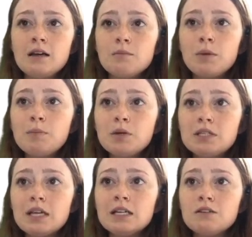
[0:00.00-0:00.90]
People
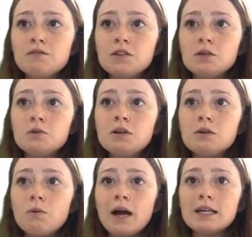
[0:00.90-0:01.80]
tend to view
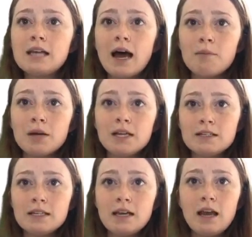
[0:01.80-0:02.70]
what has happened